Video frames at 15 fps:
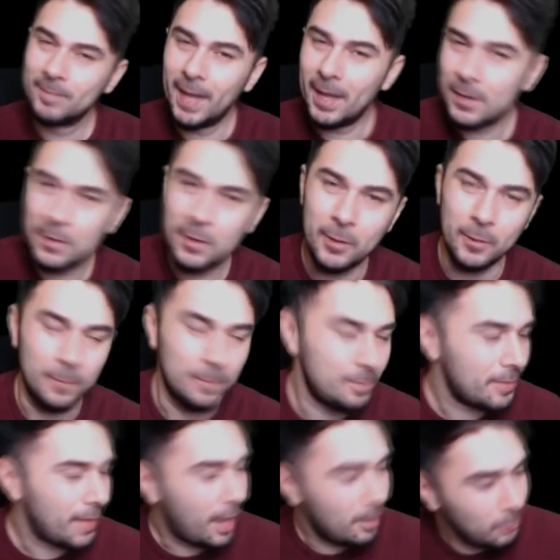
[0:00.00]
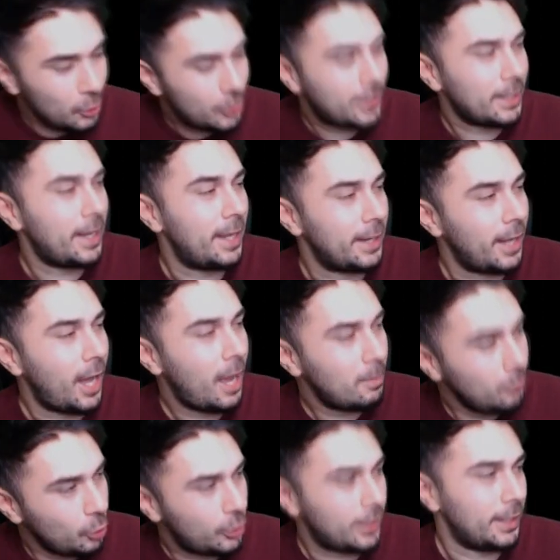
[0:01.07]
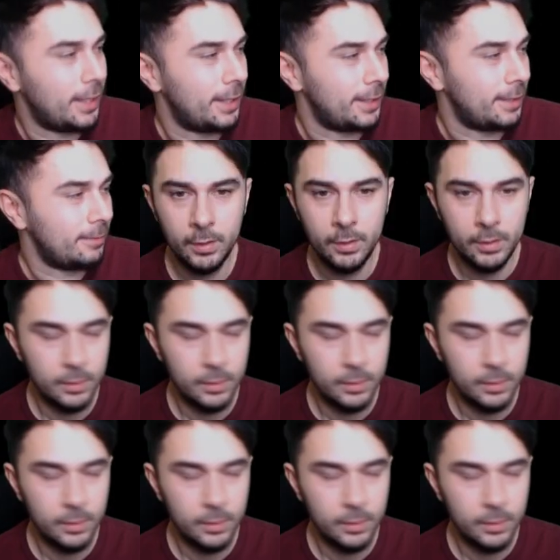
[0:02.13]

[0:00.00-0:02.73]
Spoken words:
I don't know. I'm looking at it.